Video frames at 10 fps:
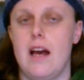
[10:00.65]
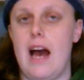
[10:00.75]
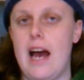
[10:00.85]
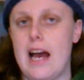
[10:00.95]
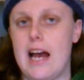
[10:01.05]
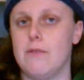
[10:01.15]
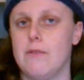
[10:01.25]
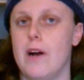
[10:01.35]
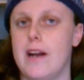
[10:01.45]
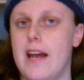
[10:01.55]

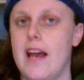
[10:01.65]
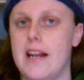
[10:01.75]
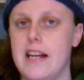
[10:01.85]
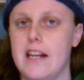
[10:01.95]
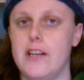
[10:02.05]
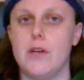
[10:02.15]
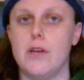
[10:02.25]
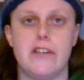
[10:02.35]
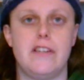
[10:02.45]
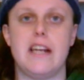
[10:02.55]
And were there any that you
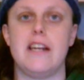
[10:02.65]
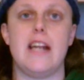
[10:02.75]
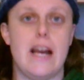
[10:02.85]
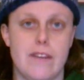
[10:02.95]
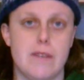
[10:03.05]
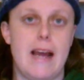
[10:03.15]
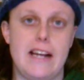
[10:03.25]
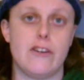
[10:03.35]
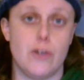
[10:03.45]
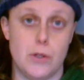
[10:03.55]
wish they'd never
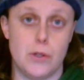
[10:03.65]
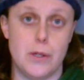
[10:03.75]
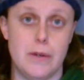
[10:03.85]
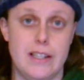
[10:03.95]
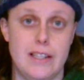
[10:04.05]
made at all?